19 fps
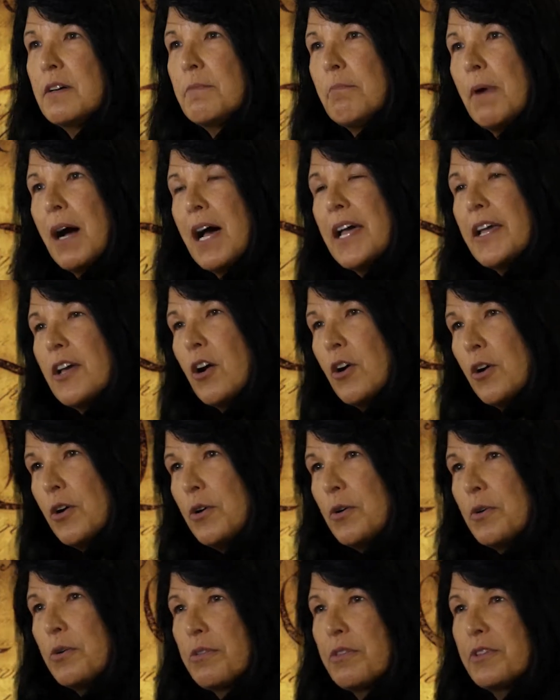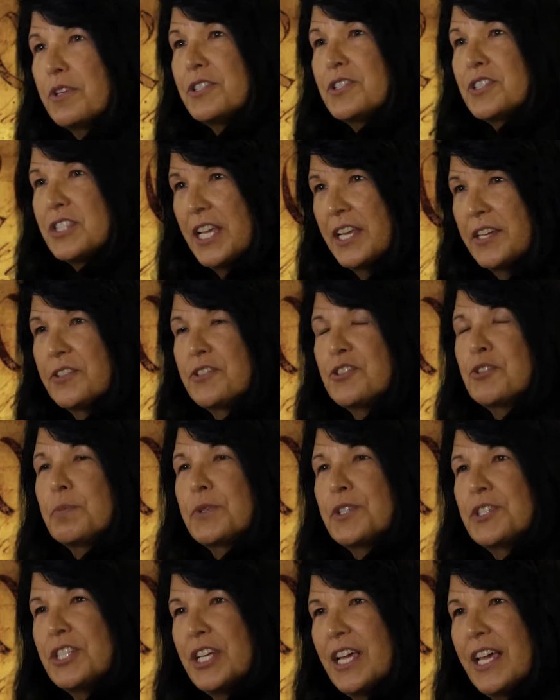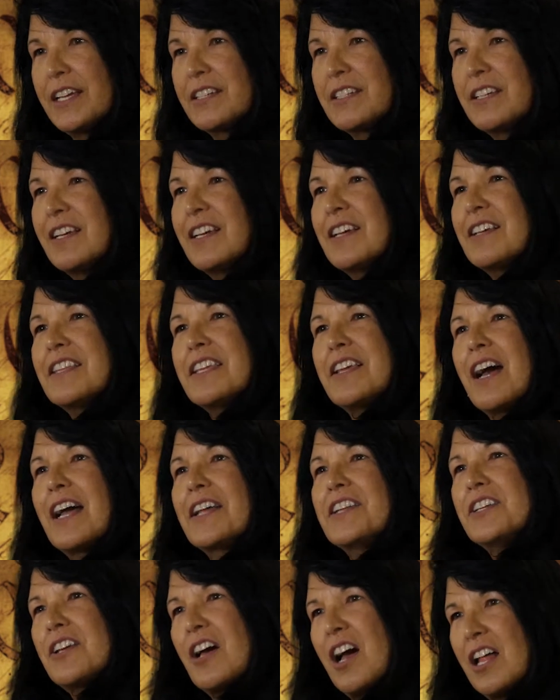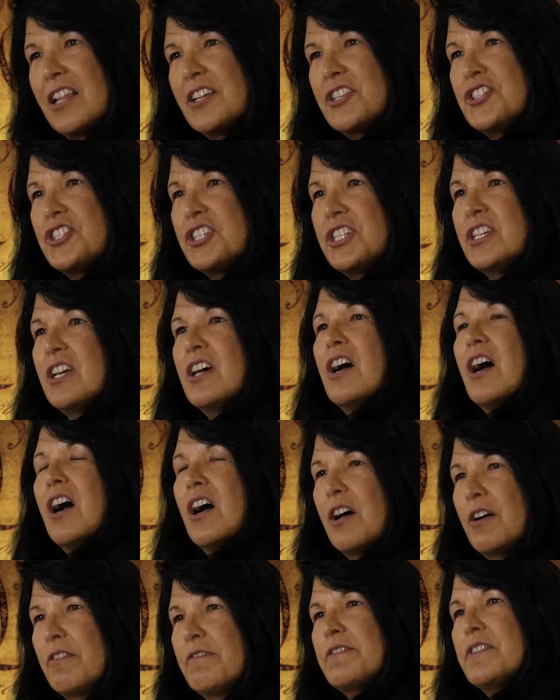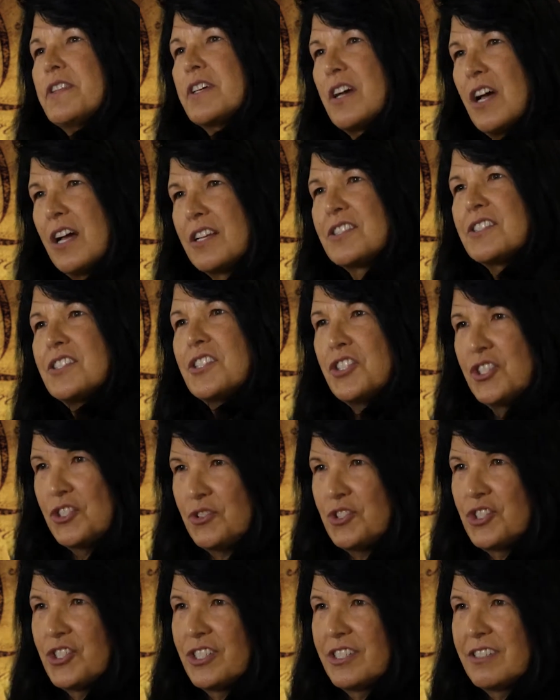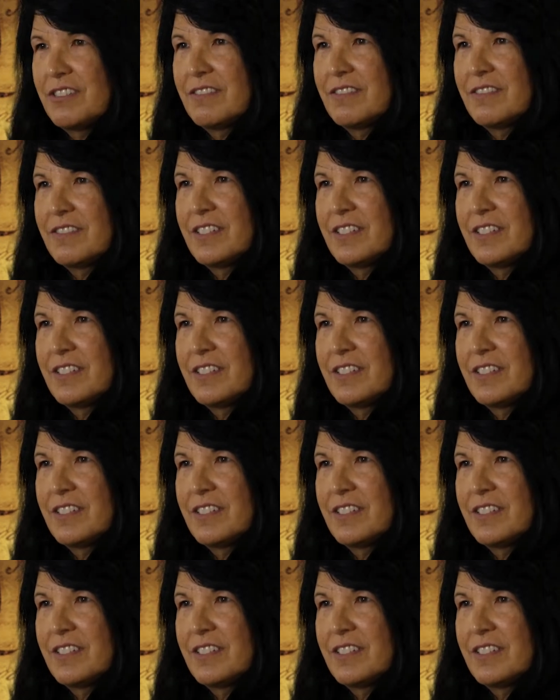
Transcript: My oath is taken to protect the ideology of the Constitution.